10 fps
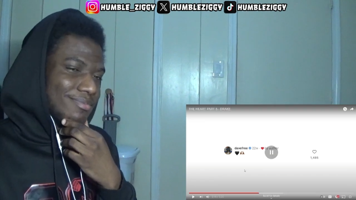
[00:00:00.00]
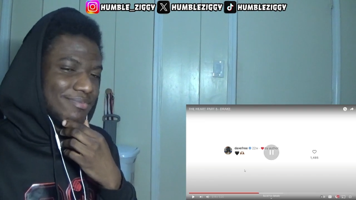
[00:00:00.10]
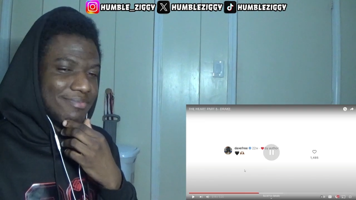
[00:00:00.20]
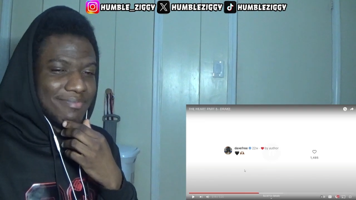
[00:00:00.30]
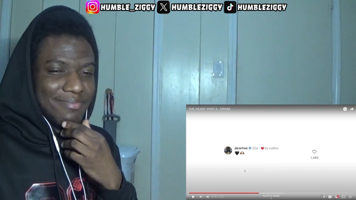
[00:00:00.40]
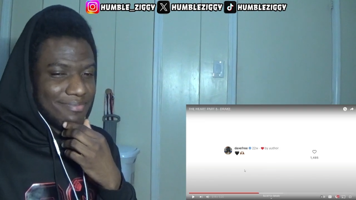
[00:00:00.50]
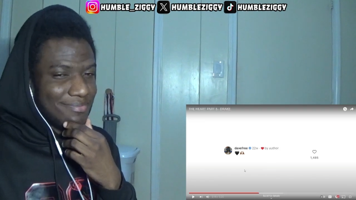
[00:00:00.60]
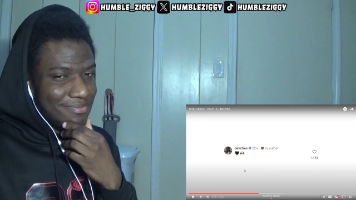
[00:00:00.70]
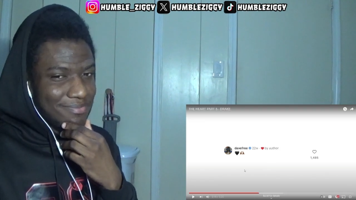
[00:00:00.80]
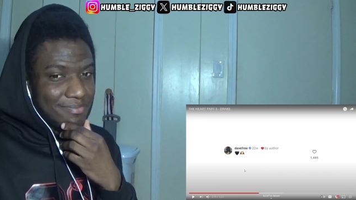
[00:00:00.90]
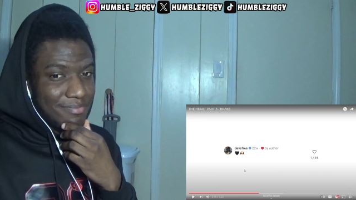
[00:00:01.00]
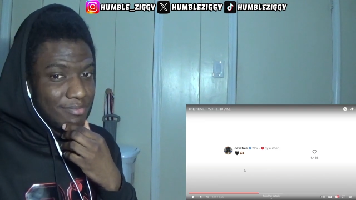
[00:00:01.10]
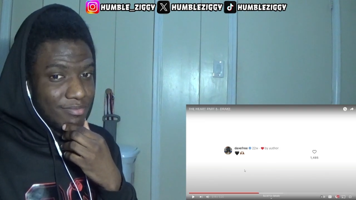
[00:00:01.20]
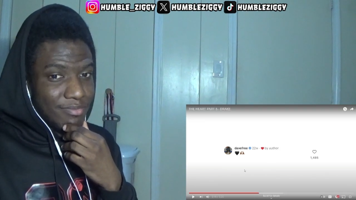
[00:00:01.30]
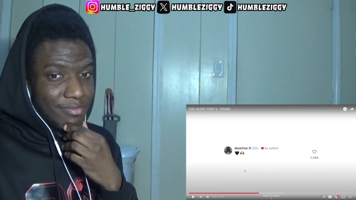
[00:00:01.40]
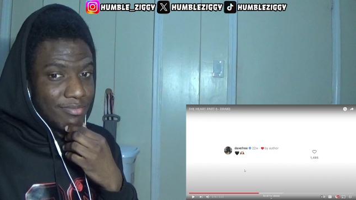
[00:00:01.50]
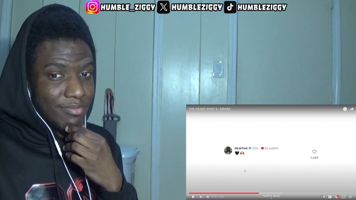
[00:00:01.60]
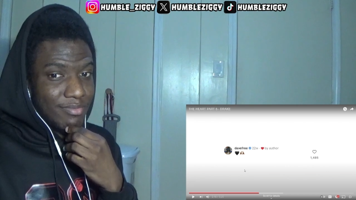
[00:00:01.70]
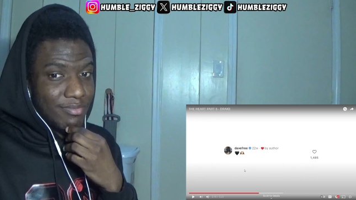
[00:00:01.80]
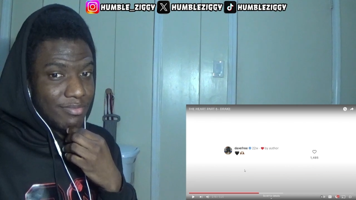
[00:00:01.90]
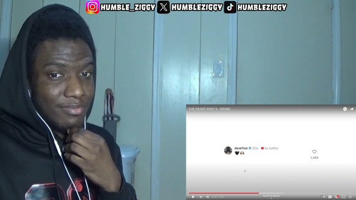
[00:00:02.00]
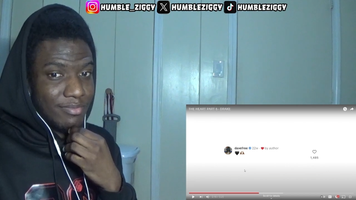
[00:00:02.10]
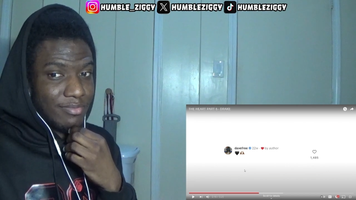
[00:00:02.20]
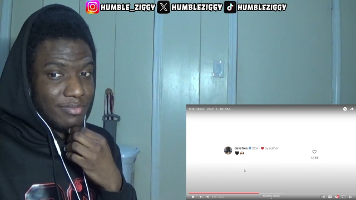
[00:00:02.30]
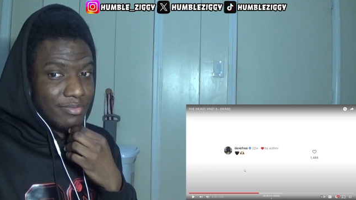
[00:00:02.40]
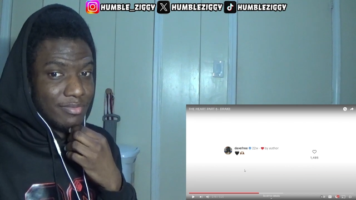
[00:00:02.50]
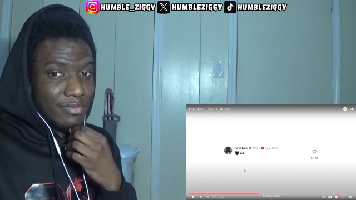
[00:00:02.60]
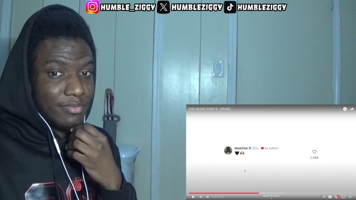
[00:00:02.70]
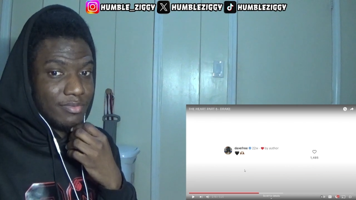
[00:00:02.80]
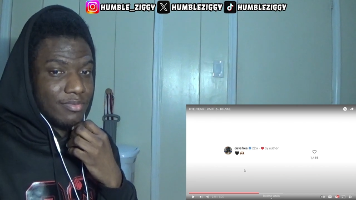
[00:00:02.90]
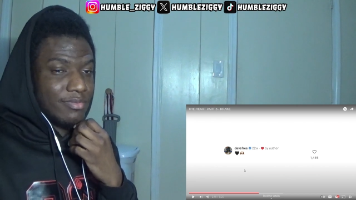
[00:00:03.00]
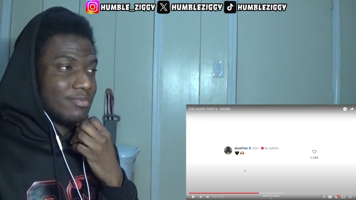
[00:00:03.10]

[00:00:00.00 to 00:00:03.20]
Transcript: Nobody speaks.